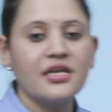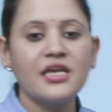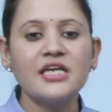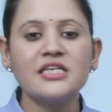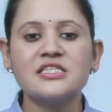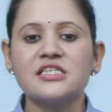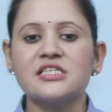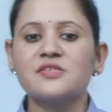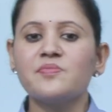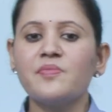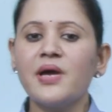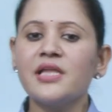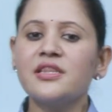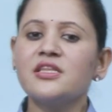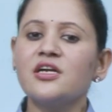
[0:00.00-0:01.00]
Next is
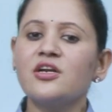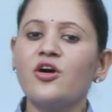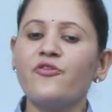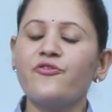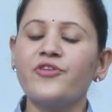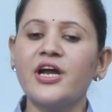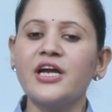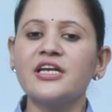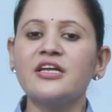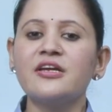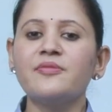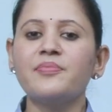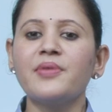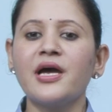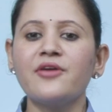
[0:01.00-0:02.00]
method of
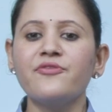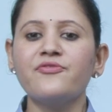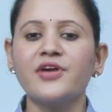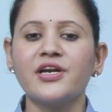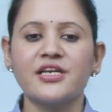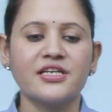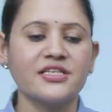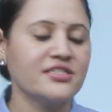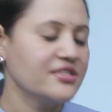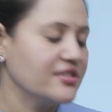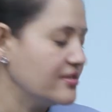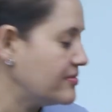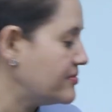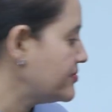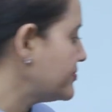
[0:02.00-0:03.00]
writing prime
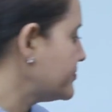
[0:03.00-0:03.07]
factorization.